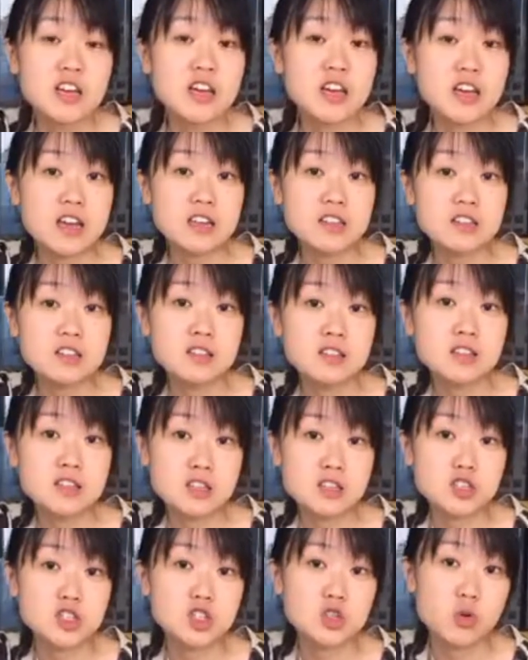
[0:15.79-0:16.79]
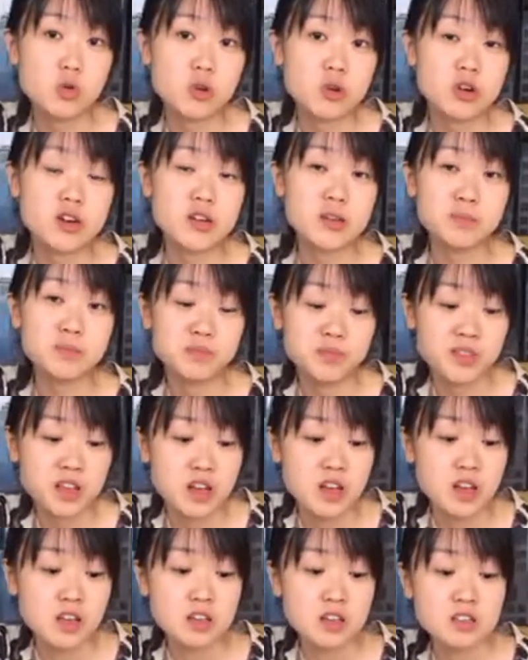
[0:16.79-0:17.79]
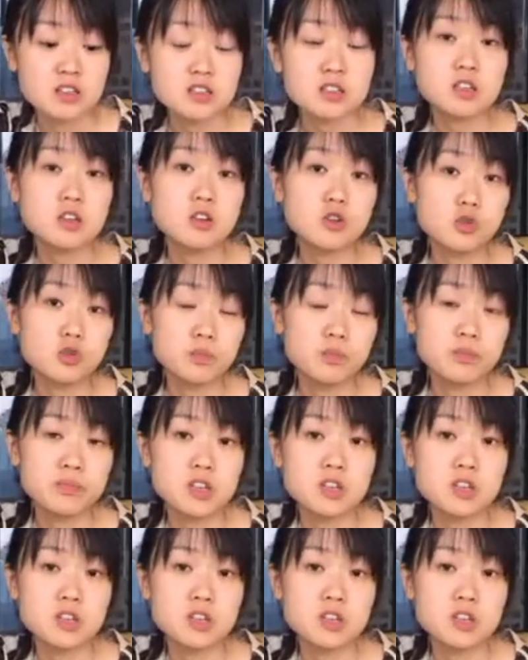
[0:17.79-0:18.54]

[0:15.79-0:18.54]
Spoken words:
in lead scoring. So,